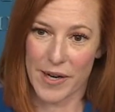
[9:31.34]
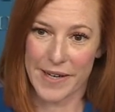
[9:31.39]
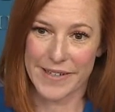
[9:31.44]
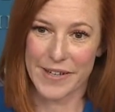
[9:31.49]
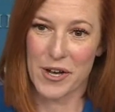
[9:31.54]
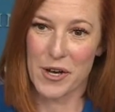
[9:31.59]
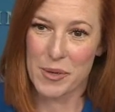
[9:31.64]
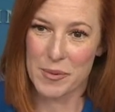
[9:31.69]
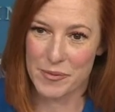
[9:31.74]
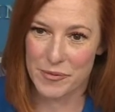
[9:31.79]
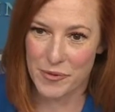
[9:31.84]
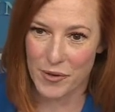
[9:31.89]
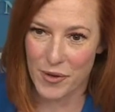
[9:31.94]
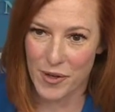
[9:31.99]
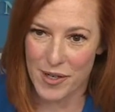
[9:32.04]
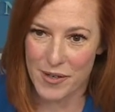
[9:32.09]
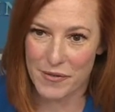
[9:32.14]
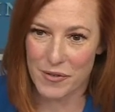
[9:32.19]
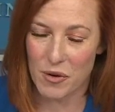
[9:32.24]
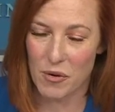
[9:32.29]
and hope
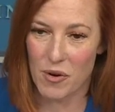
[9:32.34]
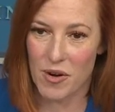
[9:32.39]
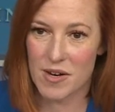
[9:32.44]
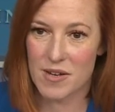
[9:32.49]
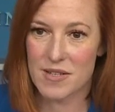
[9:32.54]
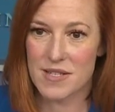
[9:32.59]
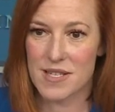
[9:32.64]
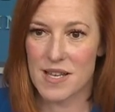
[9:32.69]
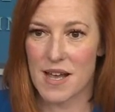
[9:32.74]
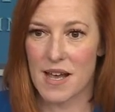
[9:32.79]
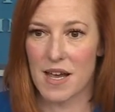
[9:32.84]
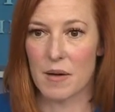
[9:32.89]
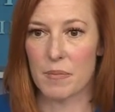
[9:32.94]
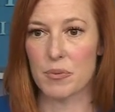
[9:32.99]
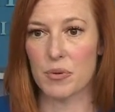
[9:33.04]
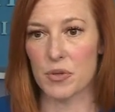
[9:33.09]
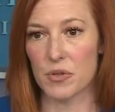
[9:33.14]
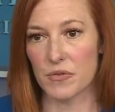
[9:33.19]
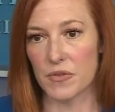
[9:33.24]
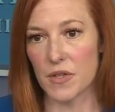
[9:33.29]
for, of course,
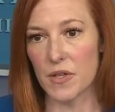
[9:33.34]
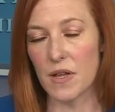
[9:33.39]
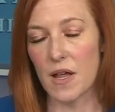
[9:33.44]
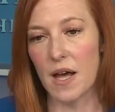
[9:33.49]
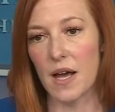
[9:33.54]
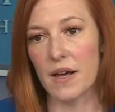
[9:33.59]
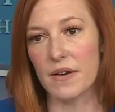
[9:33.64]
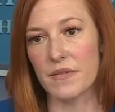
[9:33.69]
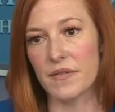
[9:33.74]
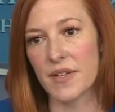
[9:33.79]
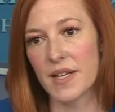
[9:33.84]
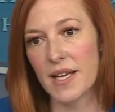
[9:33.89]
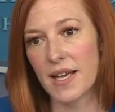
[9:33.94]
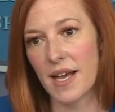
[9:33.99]
approval of